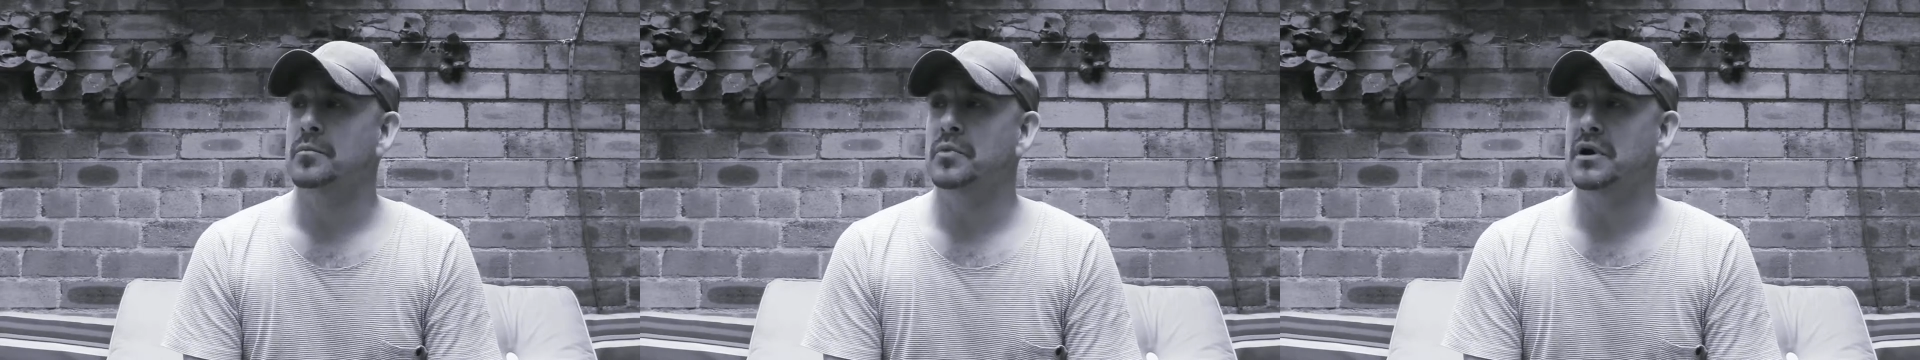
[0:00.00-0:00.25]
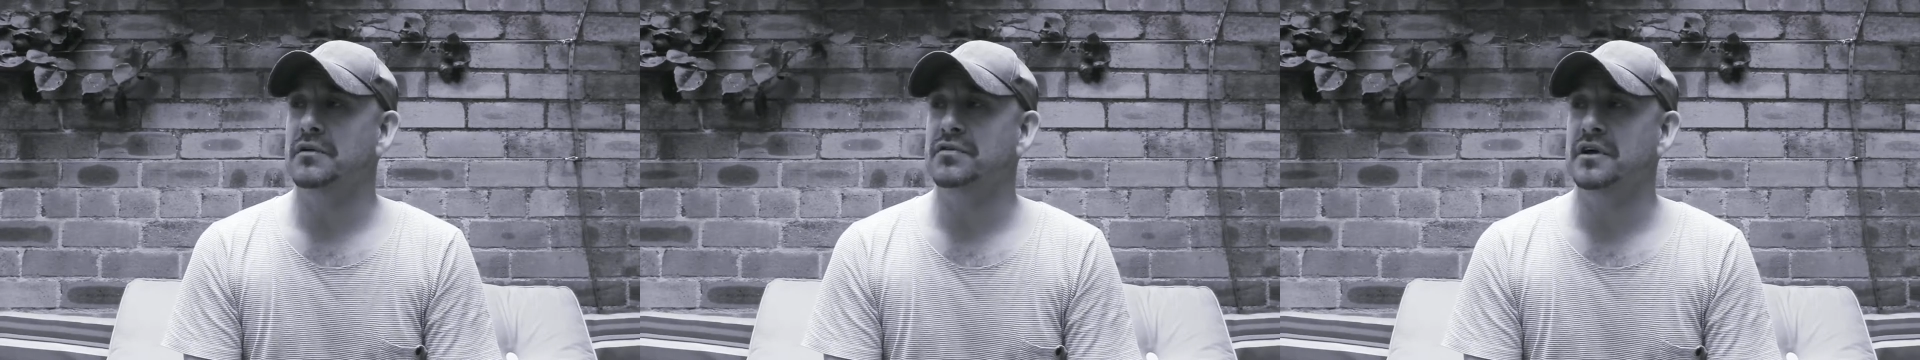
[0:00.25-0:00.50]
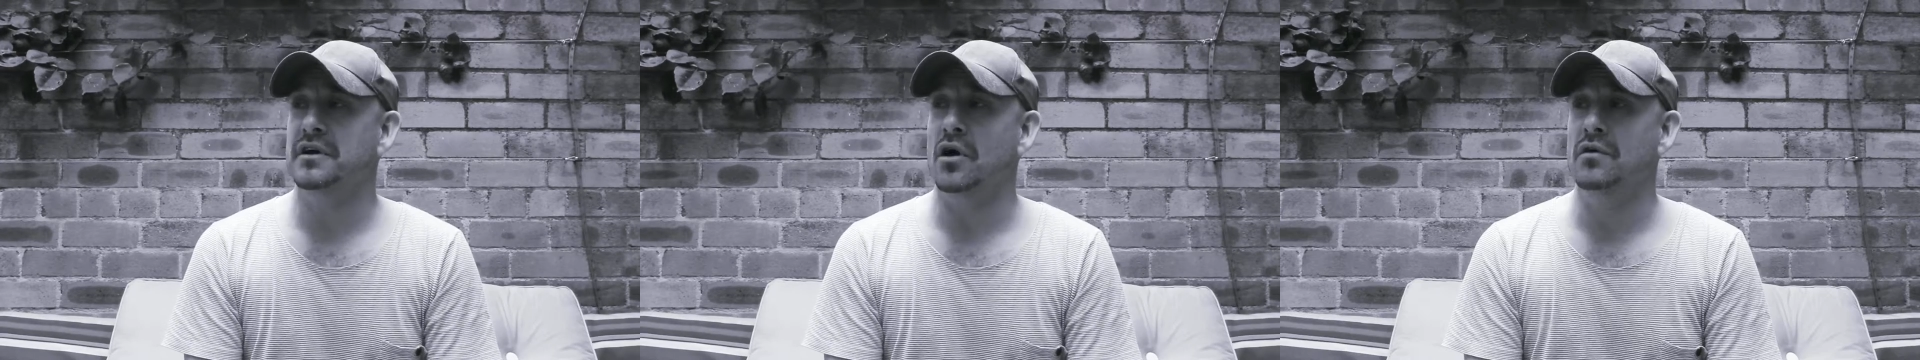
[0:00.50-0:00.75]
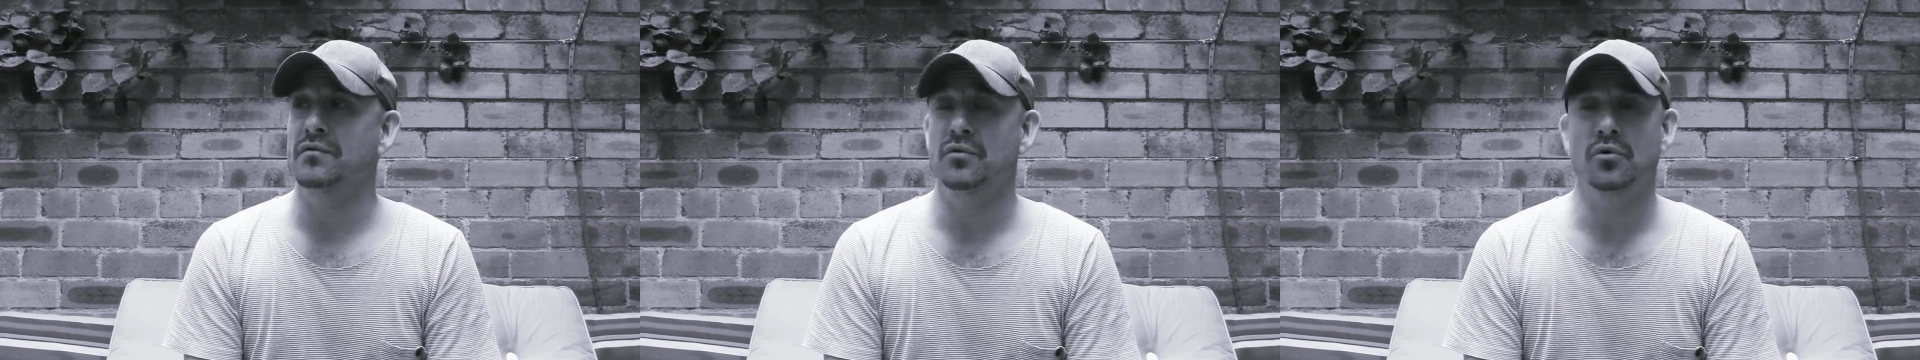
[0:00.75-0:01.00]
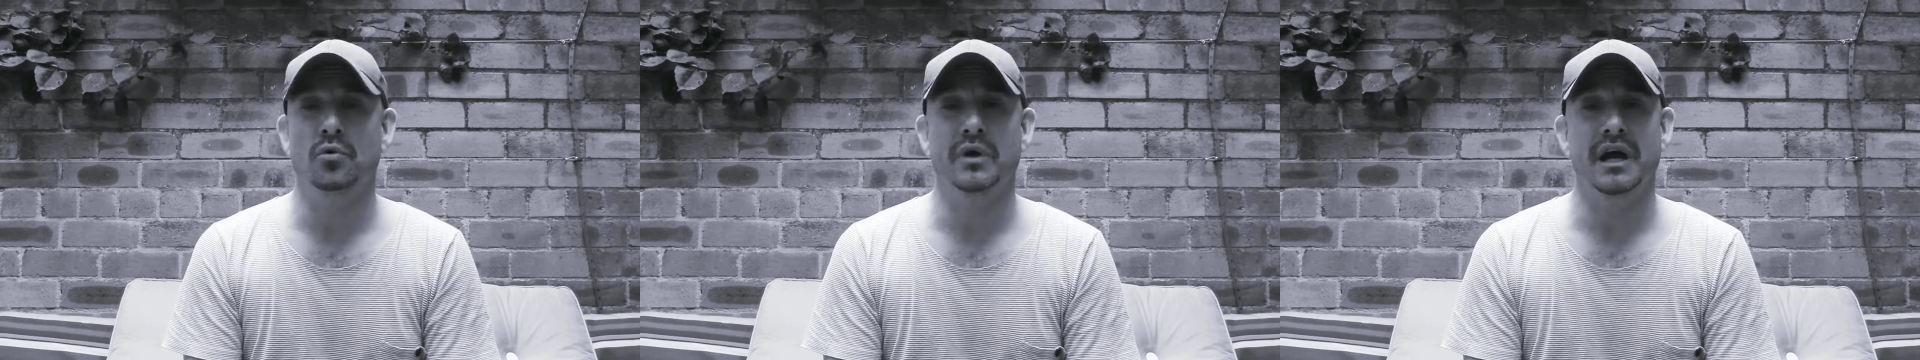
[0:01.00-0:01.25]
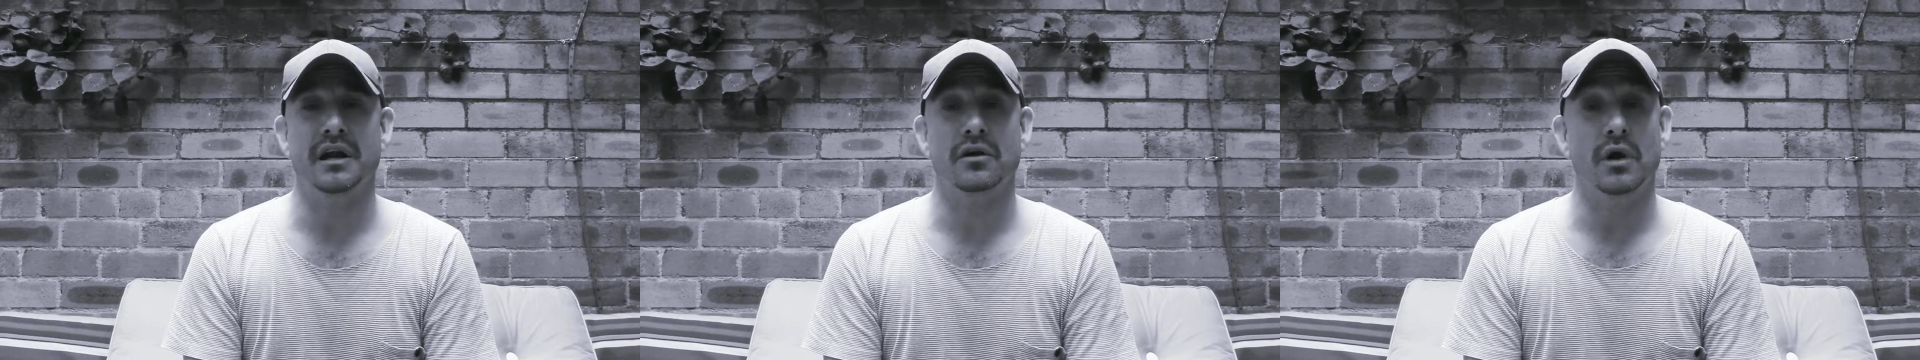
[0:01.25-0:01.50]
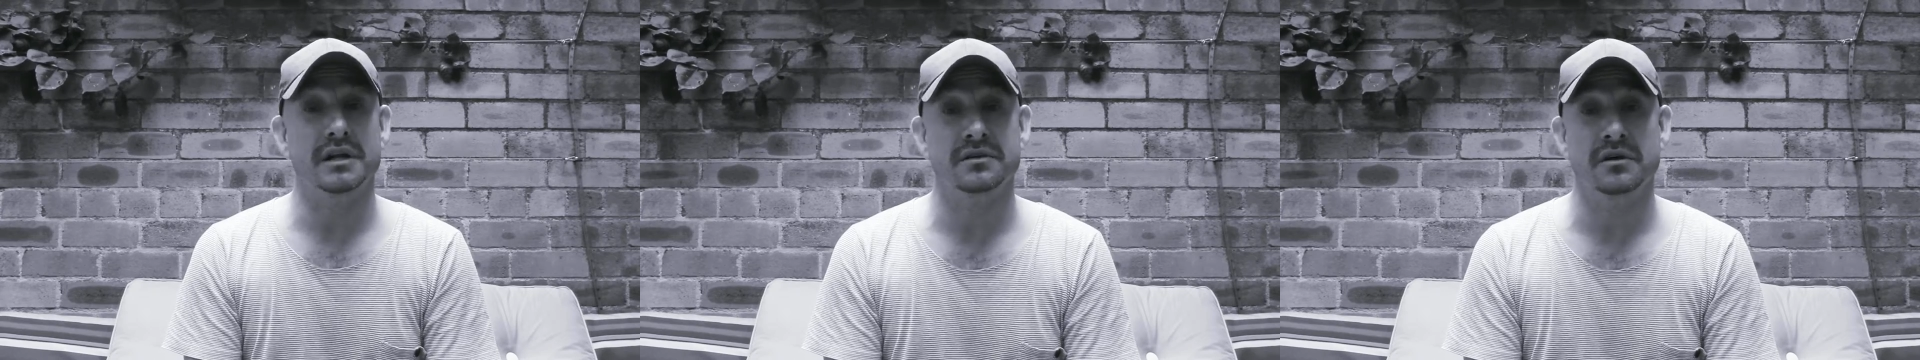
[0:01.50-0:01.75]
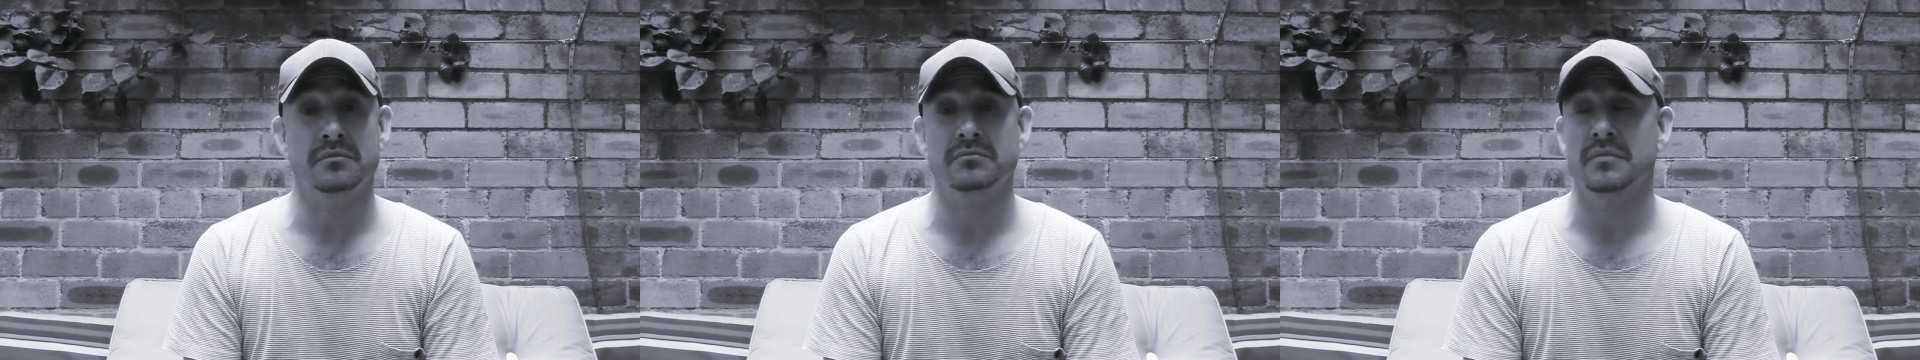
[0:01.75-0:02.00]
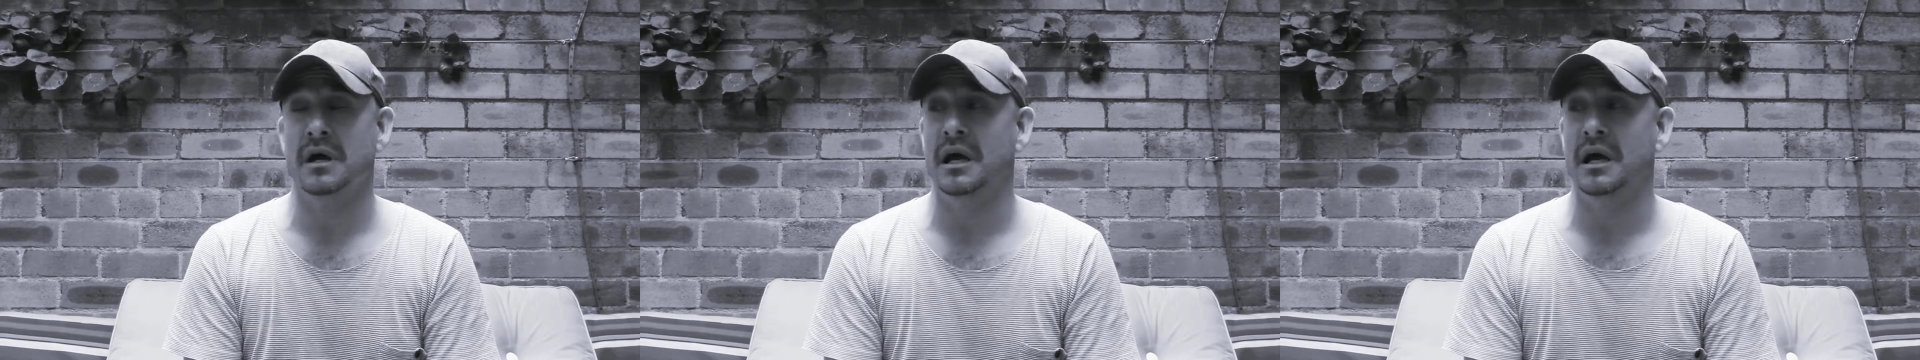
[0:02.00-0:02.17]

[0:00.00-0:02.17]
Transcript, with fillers: But I think overall we had a great time